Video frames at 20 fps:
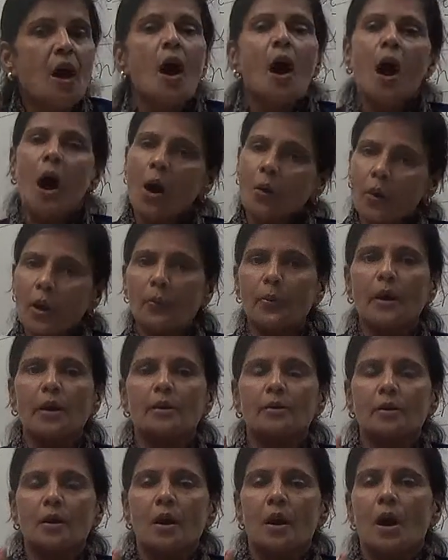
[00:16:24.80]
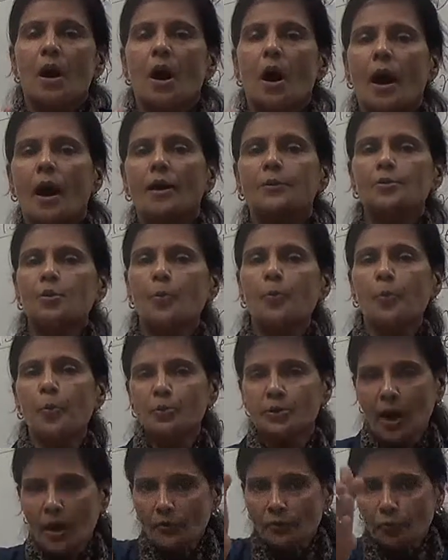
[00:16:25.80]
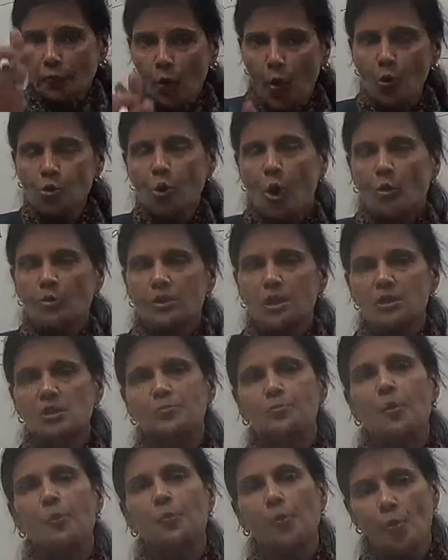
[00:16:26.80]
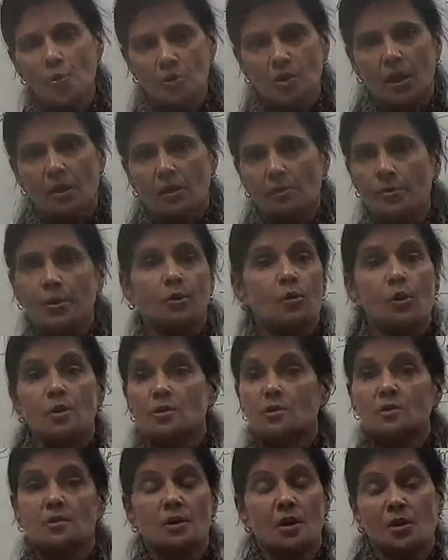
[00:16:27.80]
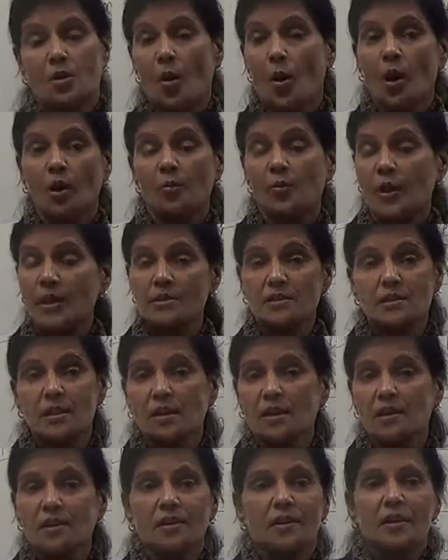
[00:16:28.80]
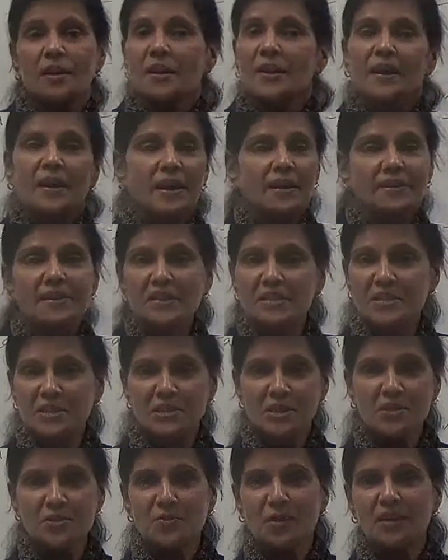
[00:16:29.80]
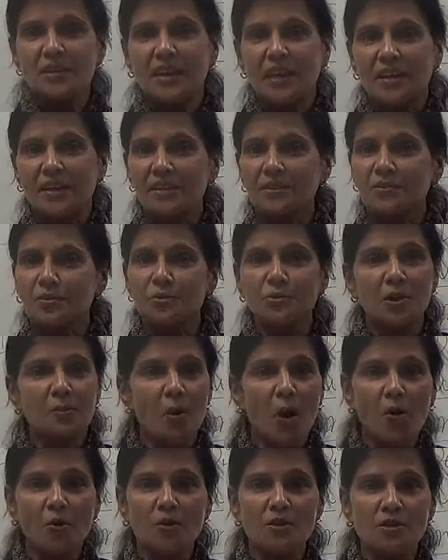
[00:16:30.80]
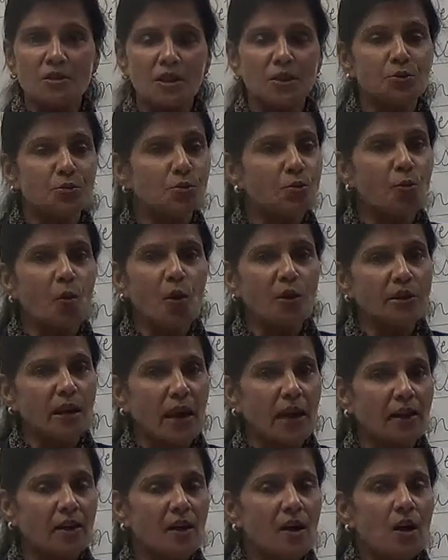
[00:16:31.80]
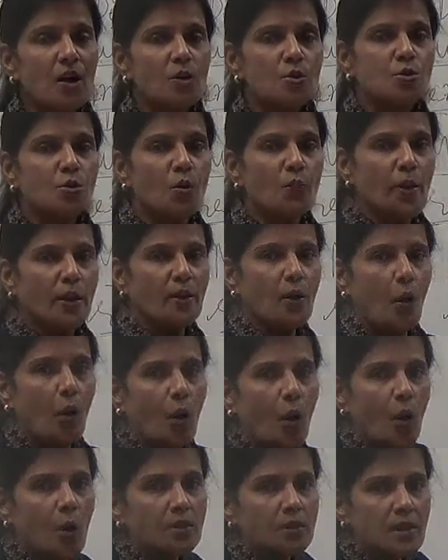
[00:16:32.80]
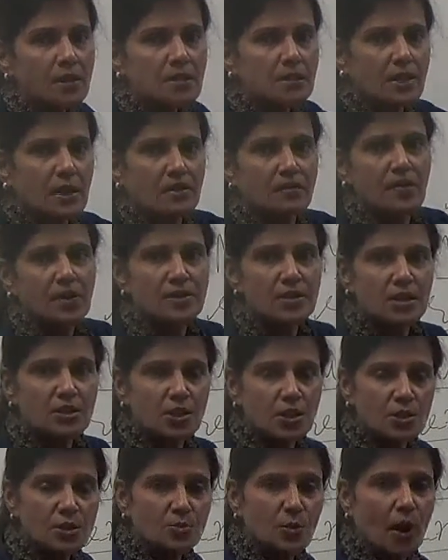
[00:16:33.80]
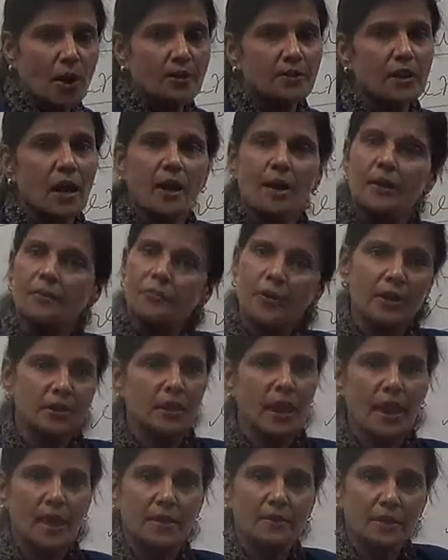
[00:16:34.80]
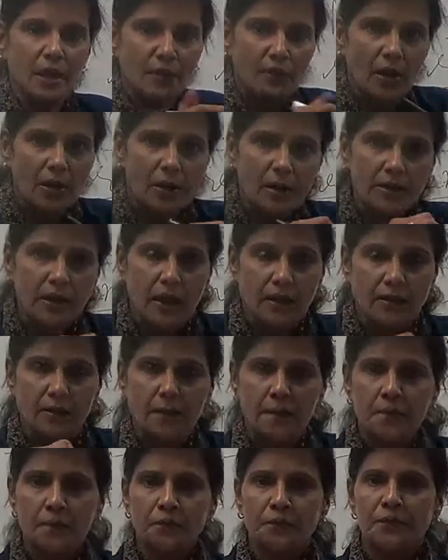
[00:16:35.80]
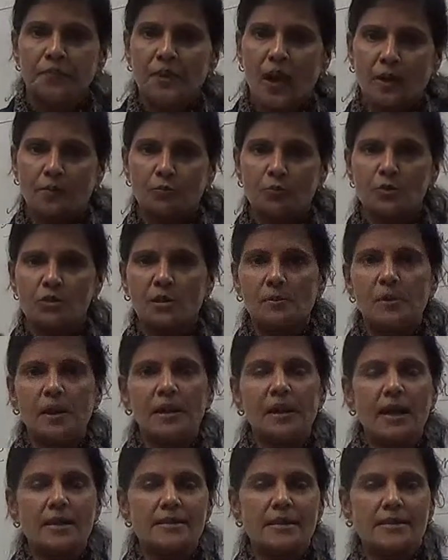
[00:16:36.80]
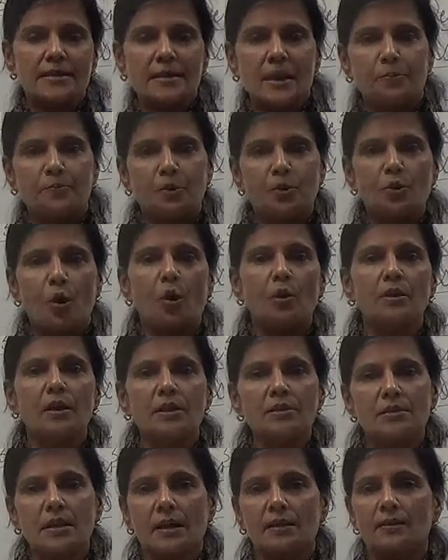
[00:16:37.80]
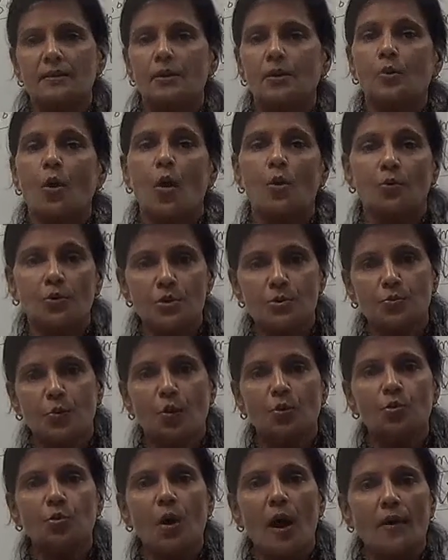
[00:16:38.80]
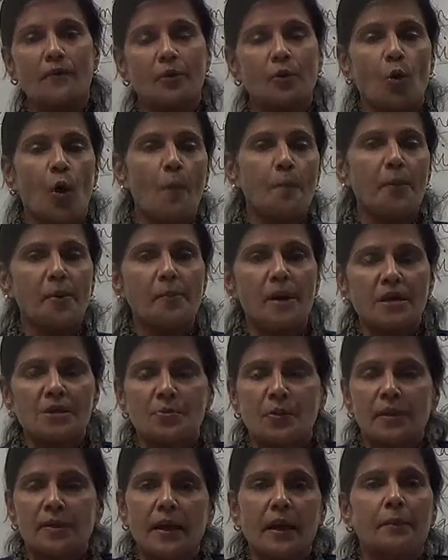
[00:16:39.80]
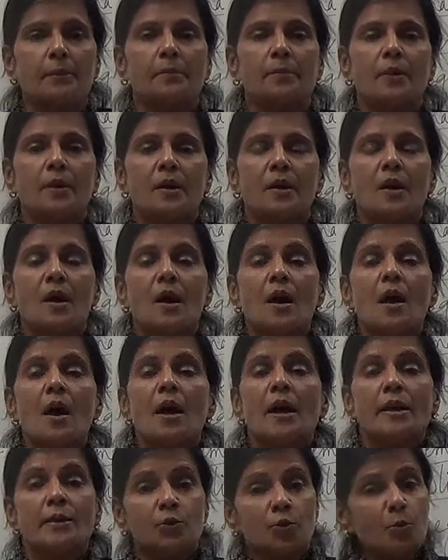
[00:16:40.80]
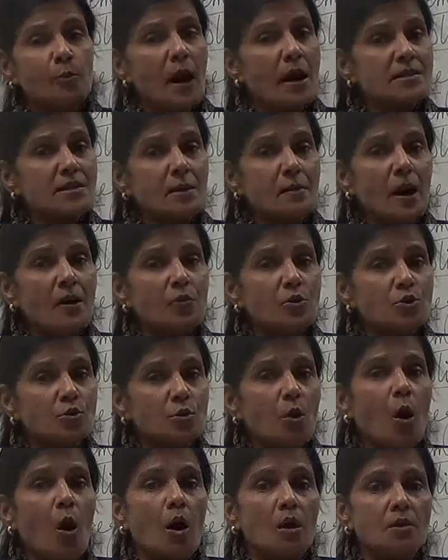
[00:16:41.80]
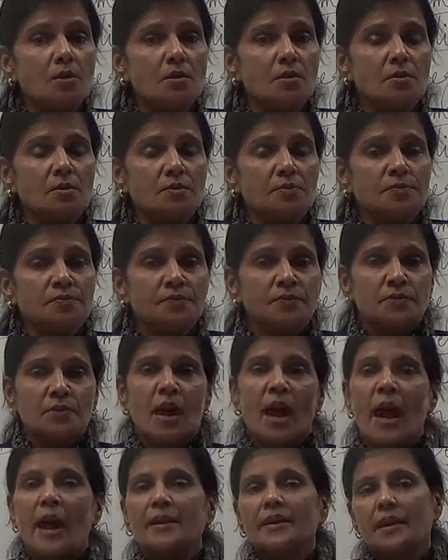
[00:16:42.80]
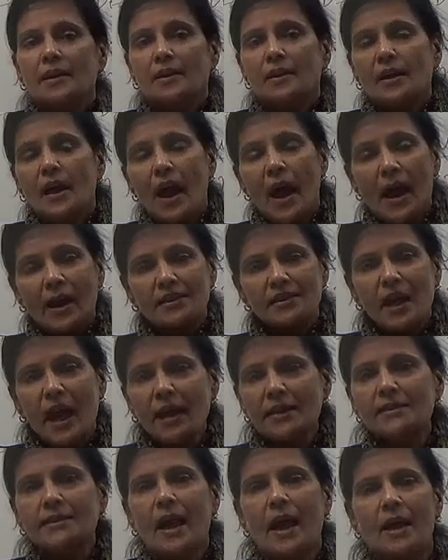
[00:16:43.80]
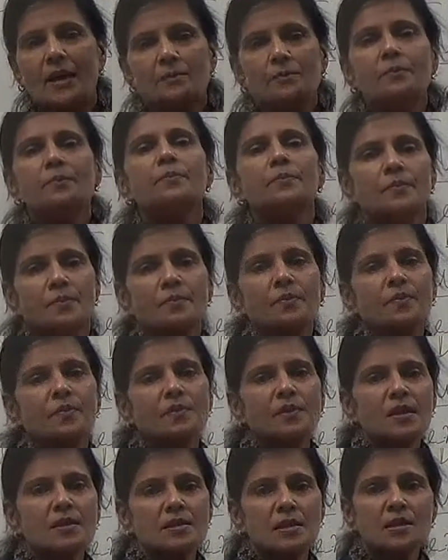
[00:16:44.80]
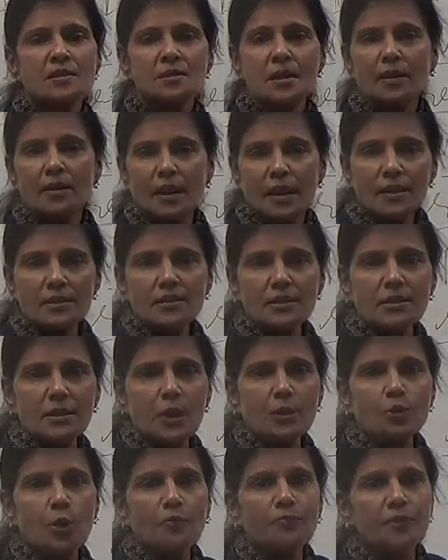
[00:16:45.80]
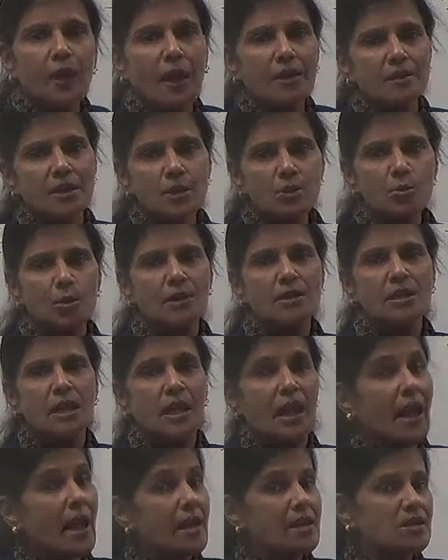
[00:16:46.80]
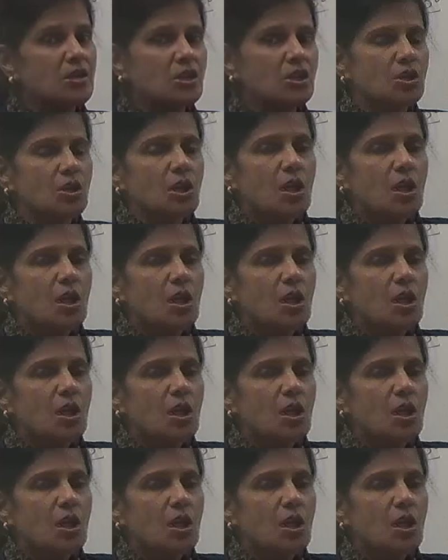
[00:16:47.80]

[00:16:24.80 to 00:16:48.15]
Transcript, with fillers: However, uh, to put a vote on this proposal because uh, always the uh, decisions were taken through democracy, through voting. So, when all these conversations were, the, were there, they were written that Muslim League has accepted all this and the Congress want to have a compromise with them. Hindu Mahasabha was called and at that time this is an incident of 1928.